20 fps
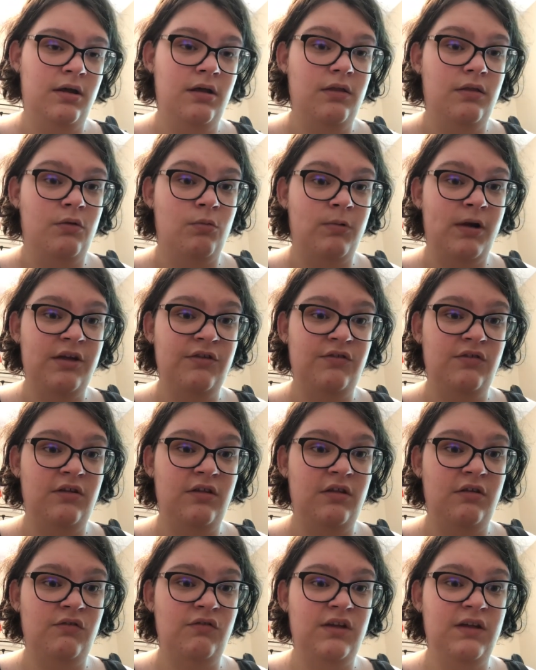the rest
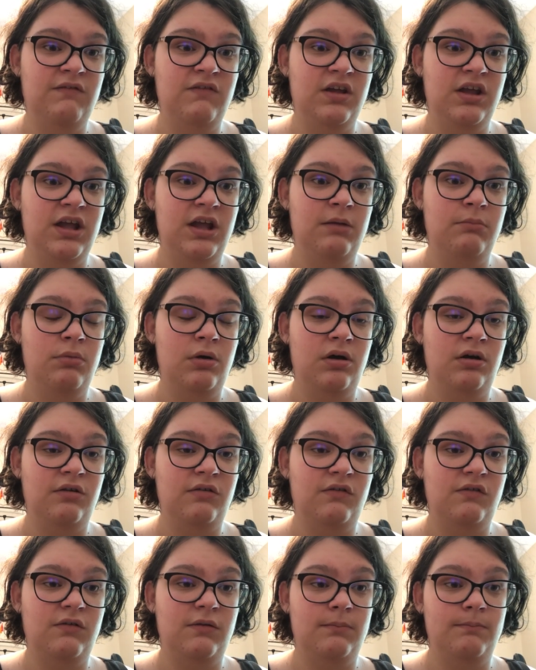of the Stephen King
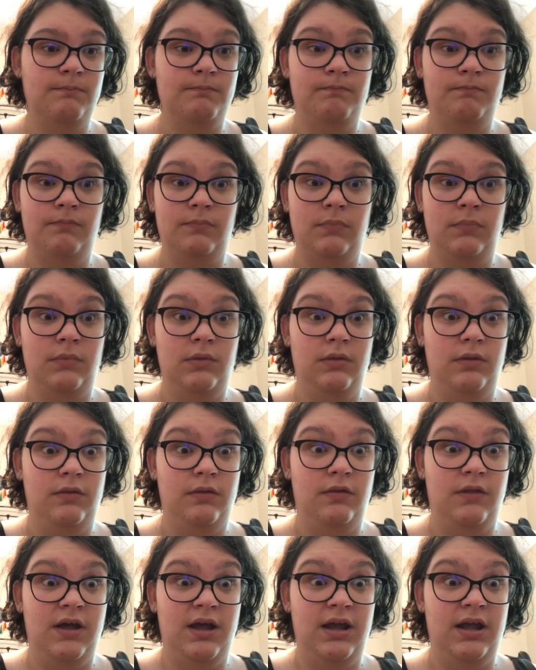books,
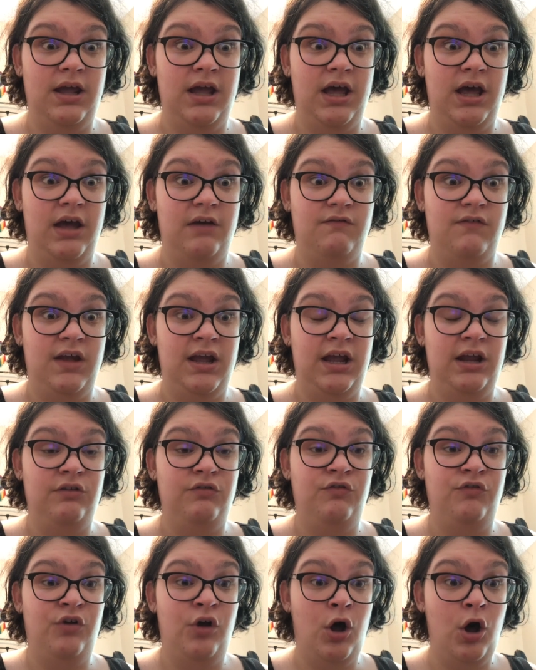they have a
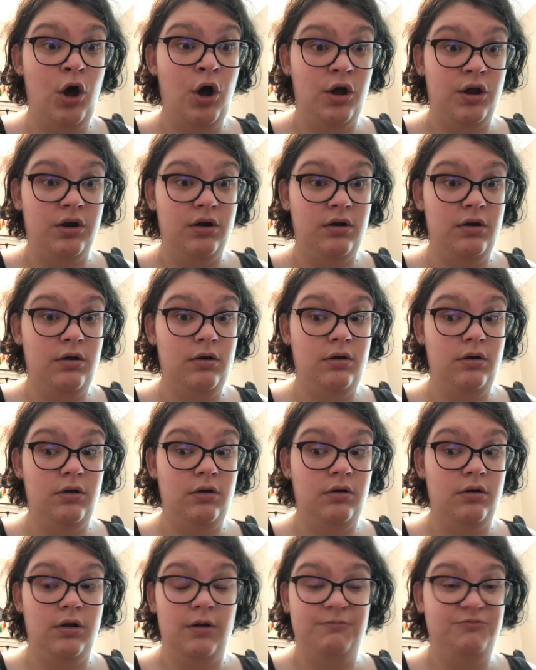ton
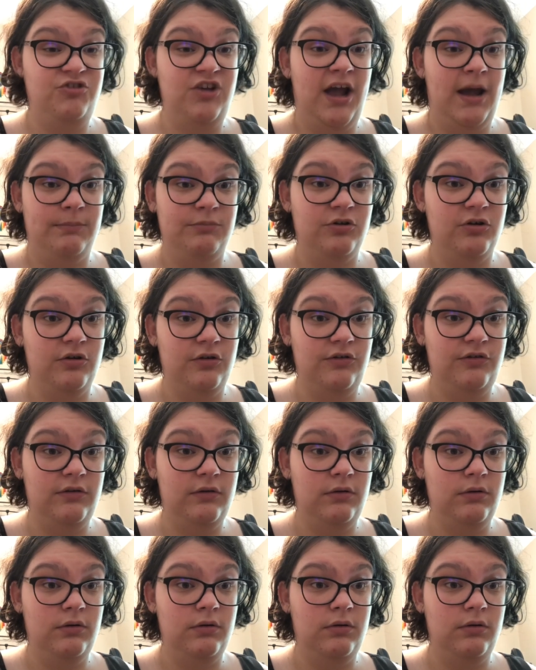of chapters.
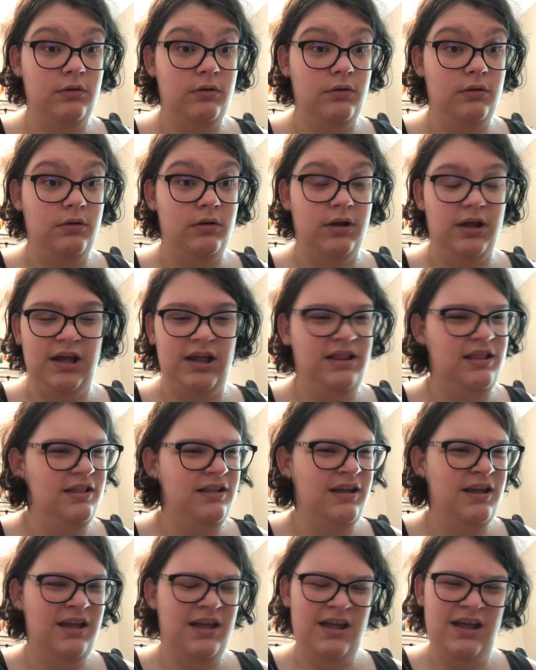And
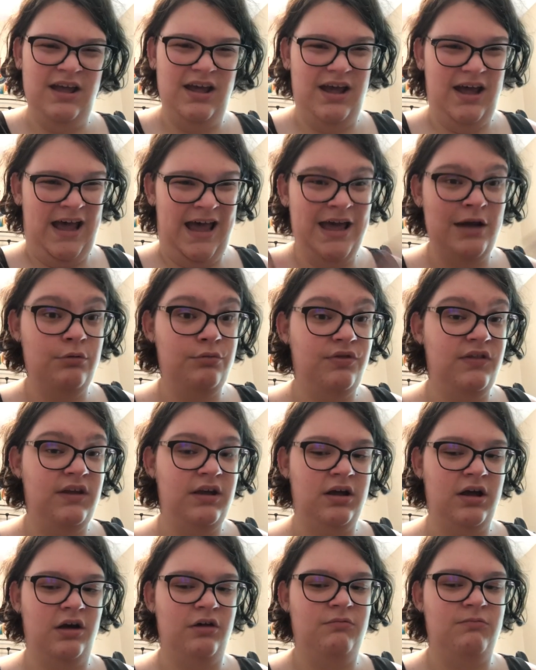I don't
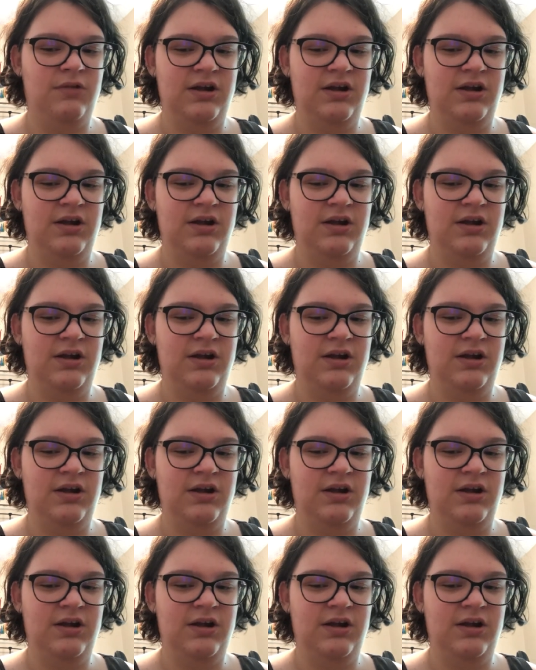think I would